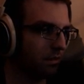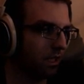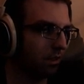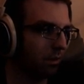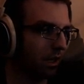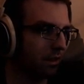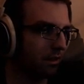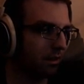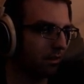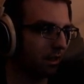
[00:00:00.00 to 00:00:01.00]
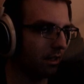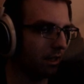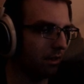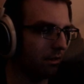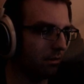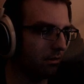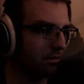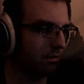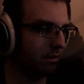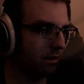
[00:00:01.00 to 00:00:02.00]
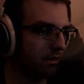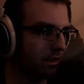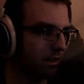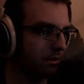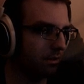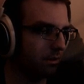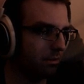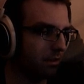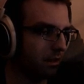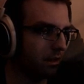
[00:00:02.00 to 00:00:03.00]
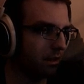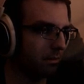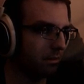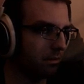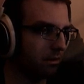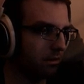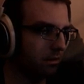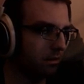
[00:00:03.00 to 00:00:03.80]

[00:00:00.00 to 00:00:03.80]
and the way it's done right now is like super not optimal.